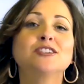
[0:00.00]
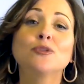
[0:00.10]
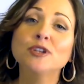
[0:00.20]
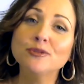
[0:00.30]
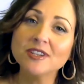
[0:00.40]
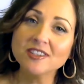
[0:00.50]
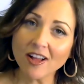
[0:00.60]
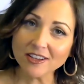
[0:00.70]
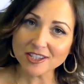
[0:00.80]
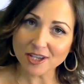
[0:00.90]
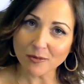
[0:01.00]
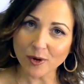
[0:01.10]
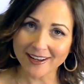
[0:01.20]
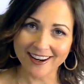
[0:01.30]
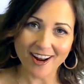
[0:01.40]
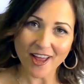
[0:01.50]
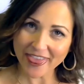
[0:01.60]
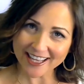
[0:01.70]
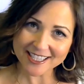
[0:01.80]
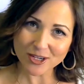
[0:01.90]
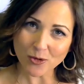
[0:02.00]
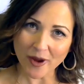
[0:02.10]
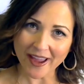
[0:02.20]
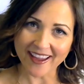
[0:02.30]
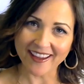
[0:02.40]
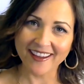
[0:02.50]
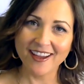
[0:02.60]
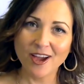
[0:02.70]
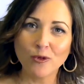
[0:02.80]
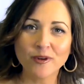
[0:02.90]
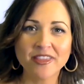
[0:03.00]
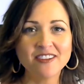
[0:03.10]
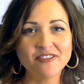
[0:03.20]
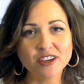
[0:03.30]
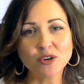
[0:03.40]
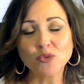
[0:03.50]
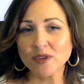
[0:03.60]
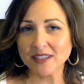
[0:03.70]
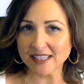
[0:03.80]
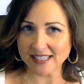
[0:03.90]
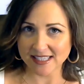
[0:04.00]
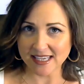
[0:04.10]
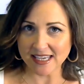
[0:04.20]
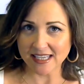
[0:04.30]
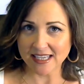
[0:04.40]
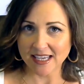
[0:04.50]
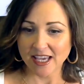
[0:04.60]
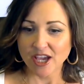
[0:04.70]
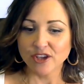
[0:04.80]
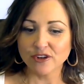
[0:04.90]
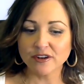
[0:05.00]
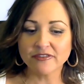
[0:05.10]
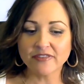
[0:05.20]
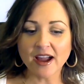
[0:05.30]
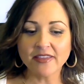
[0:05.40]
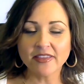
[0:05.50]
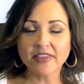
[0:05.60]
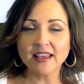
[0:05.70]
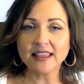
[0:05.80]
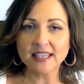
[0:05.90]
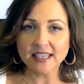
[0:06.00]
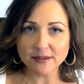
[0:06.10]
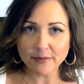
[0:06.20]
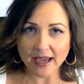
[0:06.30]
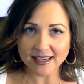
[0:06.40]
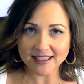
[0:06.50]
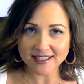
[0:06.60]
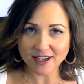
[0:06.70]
So when you acknowledge someone in an authentic way where they feel really seen, you're going to find that they lean back into